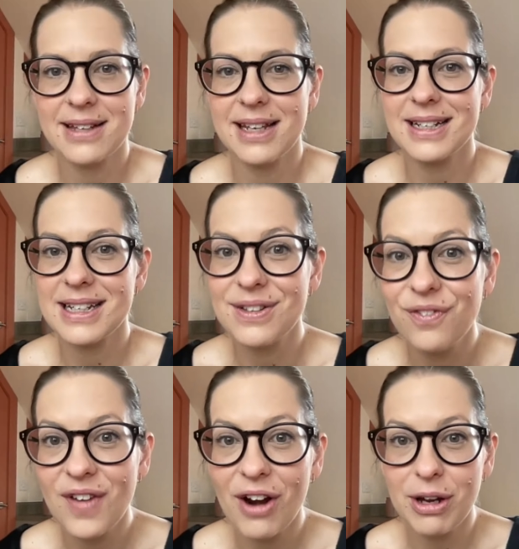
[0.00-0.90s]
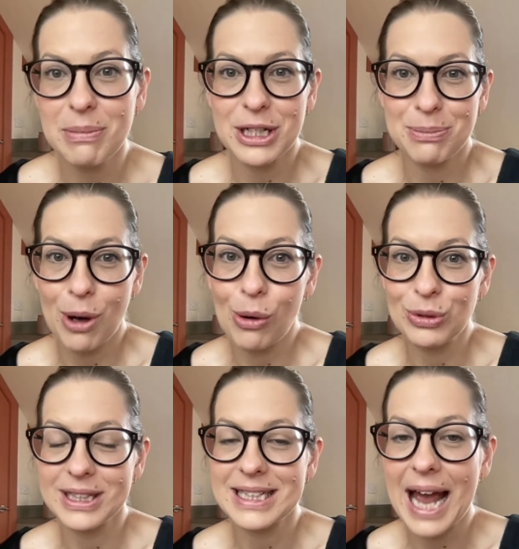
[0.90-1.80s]
asset is very much
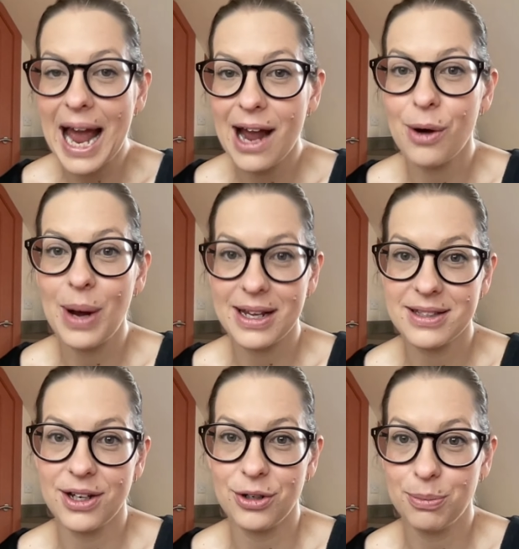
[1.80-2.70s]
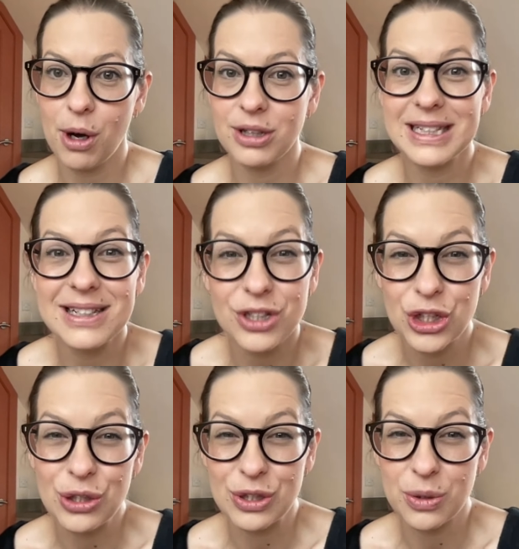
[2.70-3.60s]
beholden to how external parties
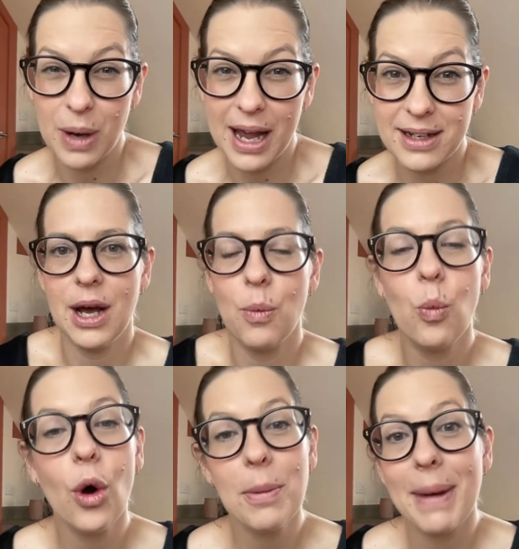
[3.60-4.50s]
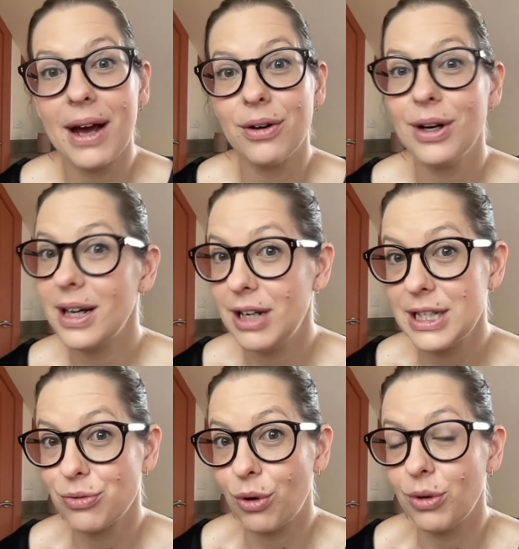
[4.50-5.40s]
choose to act. And what about
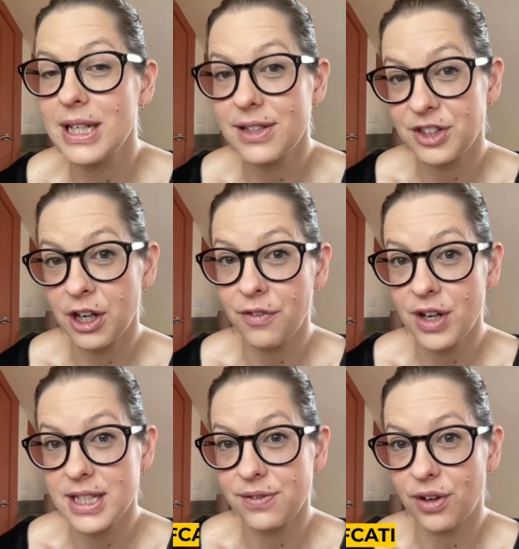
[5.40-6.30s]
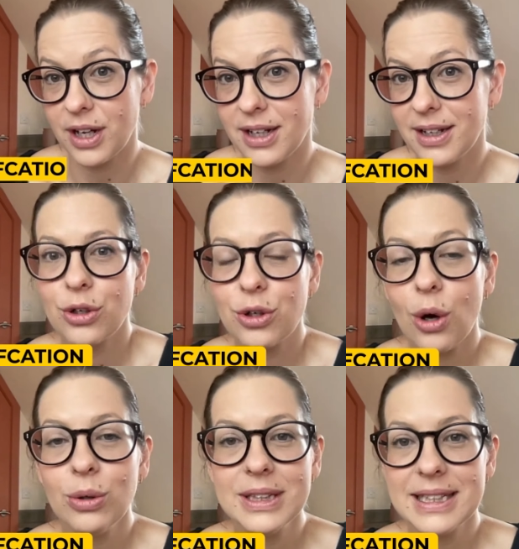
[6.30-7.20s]
its role as a diversifier?
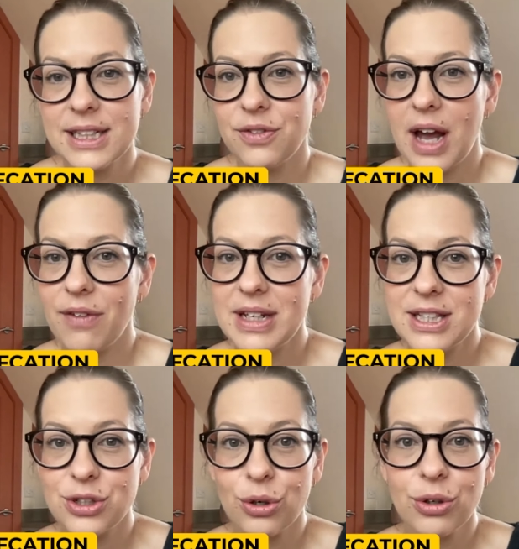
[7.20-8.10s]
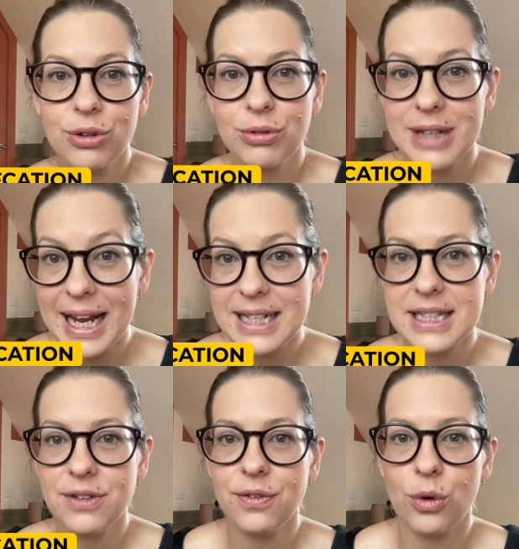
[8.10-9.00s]
Gold and silver have a historical
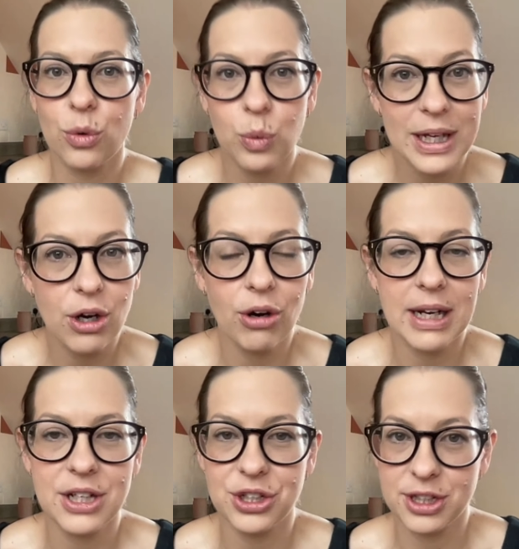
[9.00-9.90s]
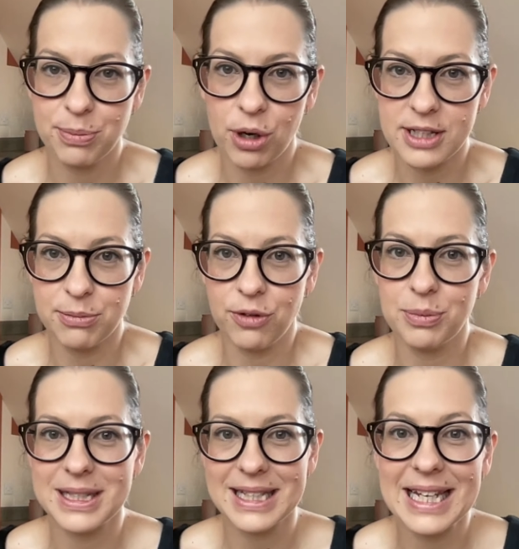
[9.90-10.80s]
negative or weak correlation to price
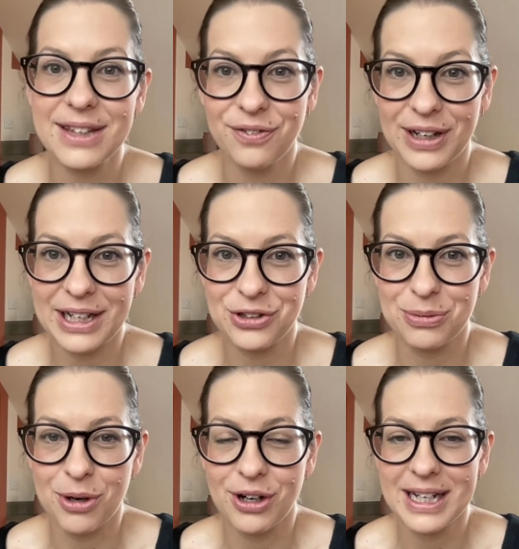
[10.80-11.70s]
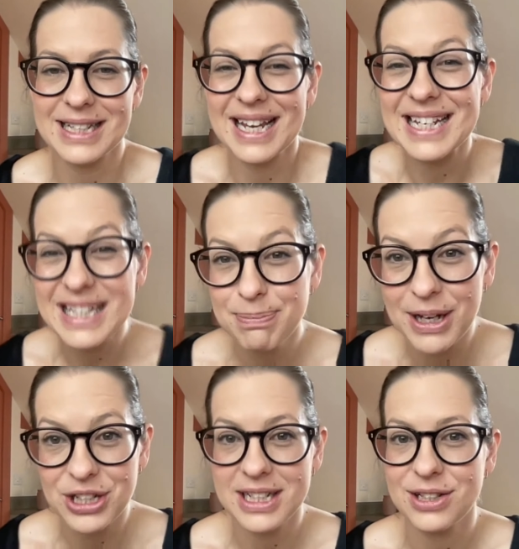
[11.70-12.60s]
movements in the financial markets,
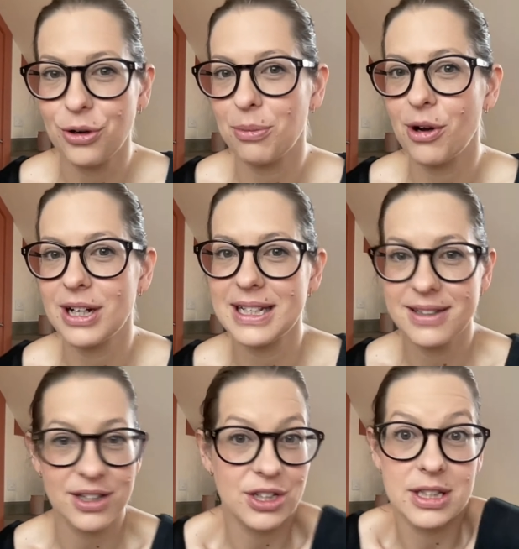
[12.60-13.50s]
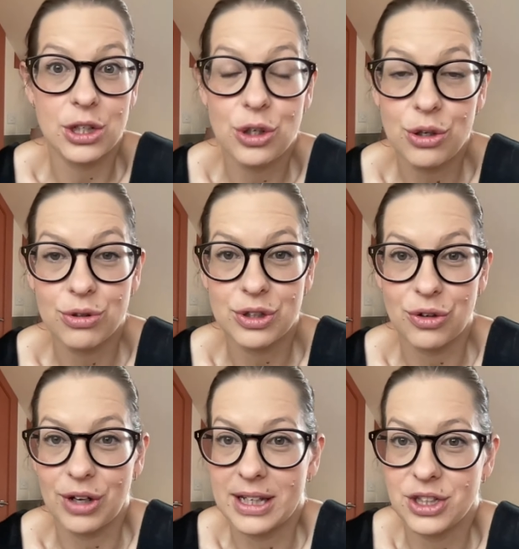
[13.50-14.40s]
especially stock markets such as the New York
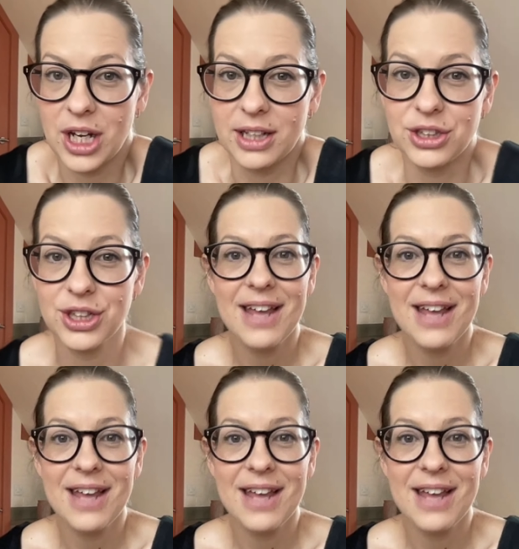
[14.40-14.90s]
Stock Exchange.